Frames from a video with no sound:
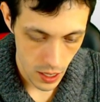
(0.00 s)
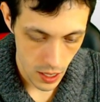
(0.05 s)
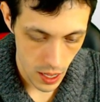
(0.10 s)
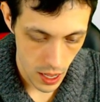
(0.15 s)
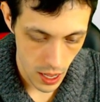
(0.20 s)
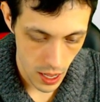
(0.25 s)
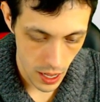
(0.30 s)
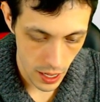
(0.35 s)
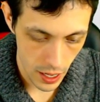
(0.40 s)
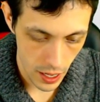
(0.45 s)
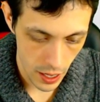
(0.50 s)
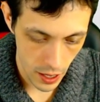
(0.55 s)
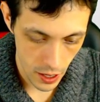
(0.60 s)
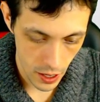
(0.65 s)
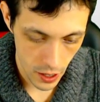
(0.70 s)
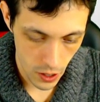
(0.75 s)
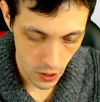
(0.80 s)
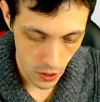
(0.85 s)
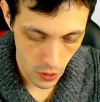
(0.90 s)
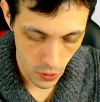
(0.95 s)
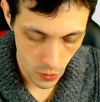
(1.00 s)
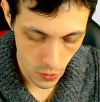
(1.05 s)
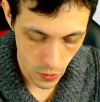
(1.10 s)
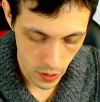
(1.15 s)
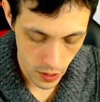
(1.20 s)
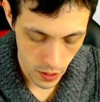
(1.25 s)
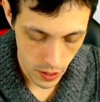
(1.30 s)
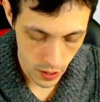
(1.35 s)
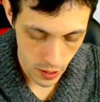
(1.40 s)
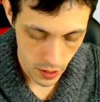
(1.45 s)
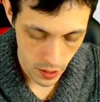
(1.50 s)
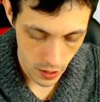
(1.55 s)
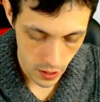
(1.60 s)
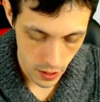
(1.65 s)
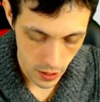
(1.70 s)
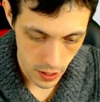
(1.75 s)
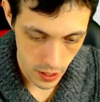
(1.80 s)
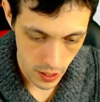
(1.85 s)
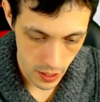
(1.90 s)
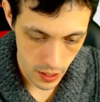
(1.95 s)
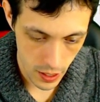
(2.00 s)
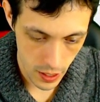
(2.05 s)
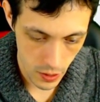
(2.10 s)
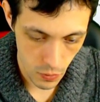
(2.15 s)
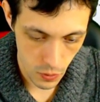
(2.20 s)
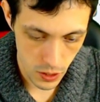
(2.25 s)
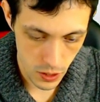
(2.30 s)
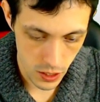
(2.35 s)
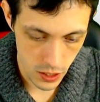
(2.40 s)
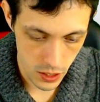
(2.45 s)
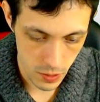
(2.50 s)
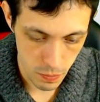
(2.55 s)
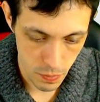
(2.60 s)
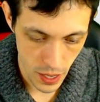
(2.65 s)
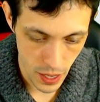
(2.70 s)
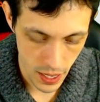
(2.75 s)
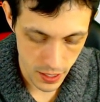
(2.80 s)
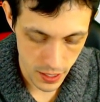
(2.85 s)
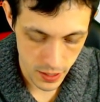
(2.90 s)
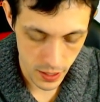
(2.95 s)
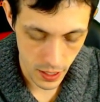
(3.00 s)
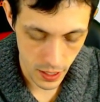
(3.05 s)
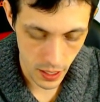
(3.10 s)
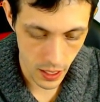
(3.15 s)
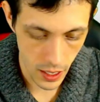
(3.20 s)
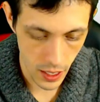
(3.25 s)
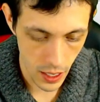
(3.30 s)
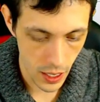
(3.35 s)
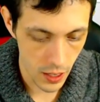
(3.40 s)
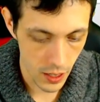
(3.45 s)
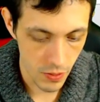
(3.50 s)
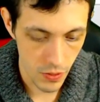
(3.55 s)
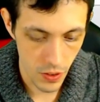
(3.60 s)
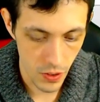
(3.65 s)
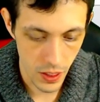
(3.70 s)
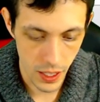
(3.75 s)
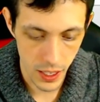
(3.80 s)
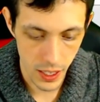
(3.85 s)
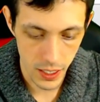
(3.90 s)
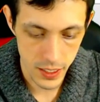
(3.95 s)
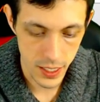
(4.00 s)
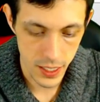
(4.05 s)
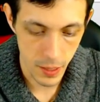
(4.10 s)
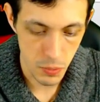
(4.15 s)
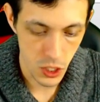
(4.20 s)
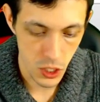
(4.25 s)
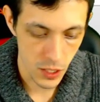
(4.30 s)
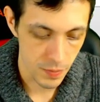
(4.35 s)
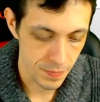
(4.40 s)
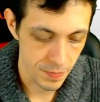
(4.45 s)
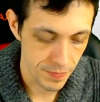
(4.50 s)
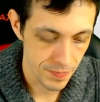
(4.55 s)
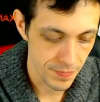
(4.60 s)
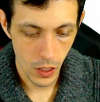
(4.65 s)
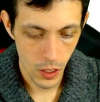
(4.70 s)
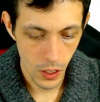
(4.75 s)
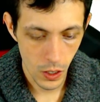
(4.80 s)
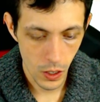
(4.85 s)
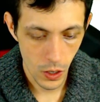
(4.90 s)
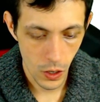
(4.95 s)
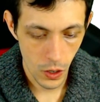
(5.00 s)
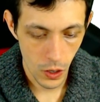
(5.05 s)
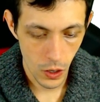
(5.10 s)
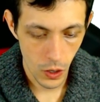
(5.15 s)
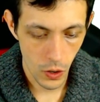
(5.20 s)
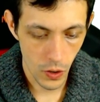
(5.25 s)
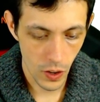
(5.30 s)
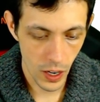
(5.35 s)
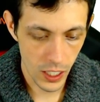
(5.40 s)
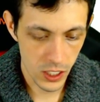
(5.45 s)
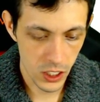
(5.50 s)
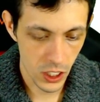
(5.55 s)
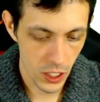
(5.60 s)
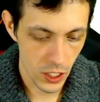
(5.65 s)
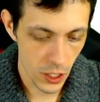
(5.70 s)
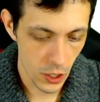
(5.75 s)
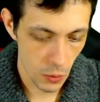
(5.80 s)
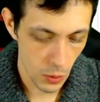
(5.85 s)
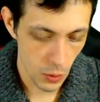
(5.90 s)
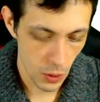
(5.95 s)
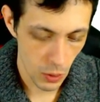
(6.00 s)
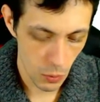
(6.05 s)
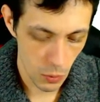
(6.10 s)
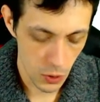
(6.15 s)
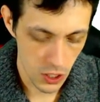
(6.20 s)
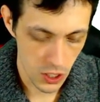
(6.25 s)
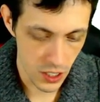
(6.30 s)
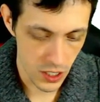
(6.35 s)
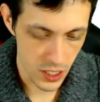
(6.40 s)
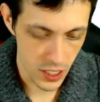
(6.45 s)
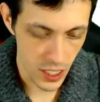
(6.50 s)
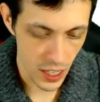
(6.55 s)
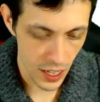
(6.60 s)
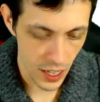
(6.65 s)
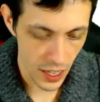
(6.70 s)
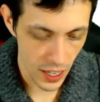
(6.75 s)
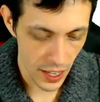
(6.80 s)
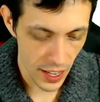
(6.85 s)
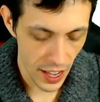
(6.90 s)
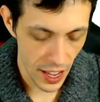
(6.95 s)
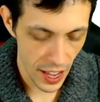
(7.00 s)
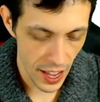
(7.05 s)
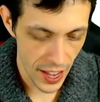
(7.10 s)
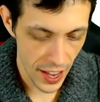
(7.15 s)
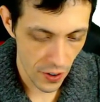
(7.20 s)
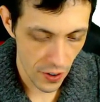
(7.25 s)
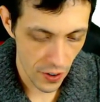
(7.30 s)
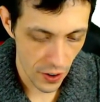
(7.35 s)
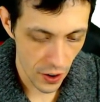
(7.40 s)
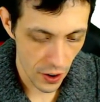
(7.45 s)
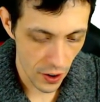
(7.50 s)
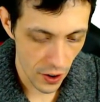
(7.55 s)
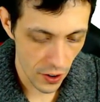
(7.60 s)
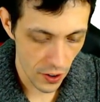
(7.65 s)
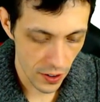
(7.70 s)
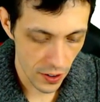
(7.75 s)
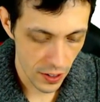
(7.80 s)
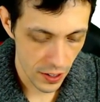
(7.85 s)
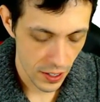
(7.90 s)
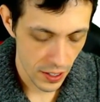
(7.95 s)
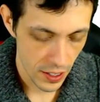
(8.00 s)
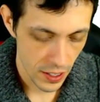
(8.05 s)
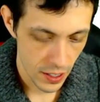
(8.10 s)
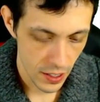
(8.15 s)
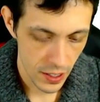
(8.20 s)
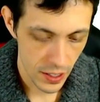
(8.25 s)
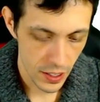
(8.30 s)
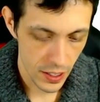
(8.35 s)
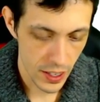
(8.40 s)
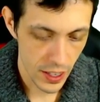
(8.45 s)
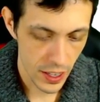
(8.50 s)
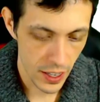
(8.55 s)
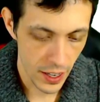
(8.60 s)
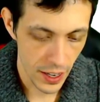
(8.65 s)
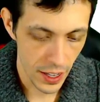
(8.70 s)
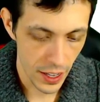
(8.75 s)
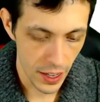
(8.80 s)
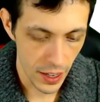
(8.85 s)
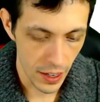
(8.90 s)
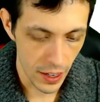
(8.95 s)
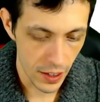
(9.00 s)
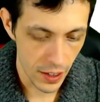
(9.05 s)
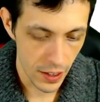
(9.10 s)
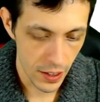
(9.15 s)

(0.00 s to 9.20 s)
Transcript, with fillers: I O, and then we'll just pass it E for the exception. Or actually, you know what, we'll just say error getting